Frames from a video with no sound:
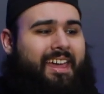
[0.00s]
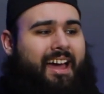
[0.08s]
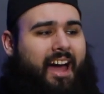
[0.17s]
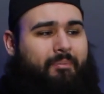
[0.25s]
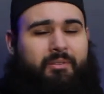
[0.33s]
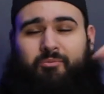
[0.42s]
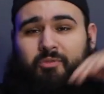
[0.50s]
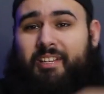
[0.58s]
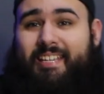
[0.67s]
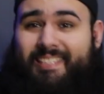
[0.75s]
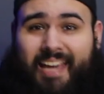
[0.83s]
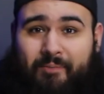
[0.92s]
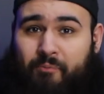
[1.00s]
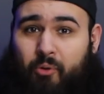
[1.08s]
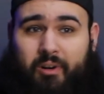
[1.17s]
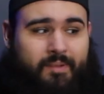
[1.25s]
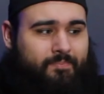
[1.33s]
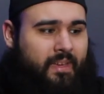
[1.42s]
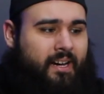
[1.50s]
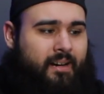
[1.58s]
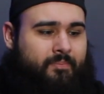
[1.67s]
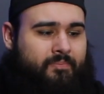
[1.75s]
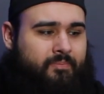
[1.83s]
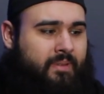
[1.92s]
I've been really excited for it,
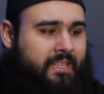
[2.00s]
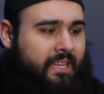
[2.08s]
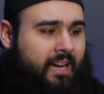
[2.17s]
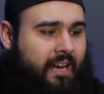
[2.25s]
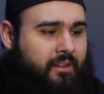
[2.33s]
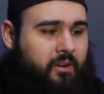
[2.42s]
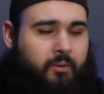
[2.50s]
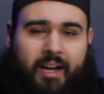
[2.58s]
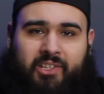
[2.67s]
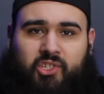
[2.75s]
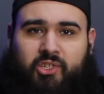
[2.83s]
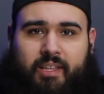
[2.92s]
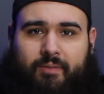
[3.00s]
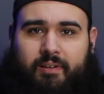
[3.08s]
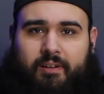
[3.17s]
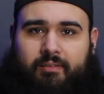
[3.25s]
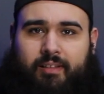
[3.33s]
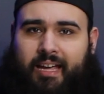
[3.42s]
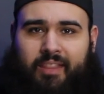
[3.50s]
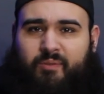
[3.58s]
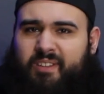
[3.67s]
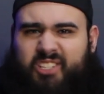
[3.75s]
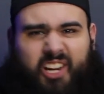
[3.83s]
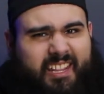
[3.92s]
um, but I don't know. I just could never, like I
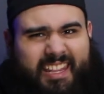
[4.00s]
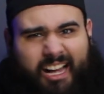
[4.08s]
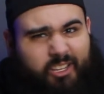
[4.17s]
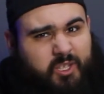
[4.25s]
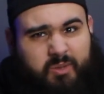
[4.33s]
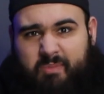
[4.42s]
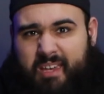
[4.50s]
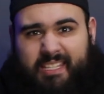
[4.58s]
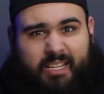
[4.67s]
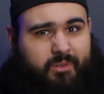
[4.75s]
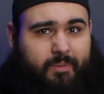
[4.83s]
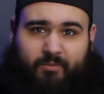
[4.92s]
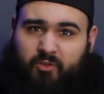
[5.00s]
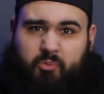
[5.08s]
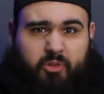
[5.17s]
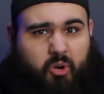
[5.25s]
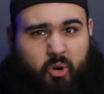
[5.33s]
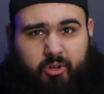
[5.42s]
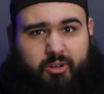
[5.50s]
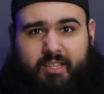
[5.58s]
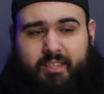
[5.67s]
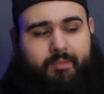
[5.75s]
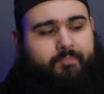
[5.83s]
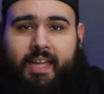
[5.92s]
never saw an announcement that it was up for pre-order or
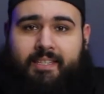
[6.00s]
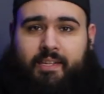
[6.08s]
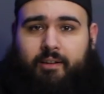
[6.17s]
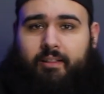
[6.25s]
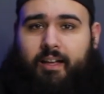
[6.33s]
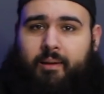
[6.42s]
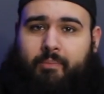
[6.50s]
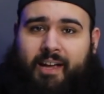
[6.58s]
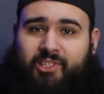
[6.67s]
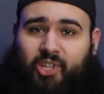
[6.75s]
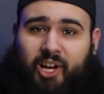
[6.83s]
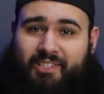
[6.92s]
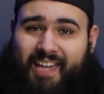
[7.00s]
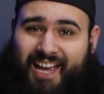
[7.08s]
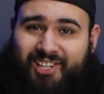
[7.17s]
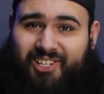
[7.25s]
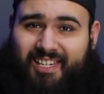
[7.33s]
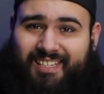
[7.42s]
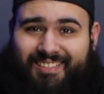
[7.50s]
anything until um, I saw Dashie.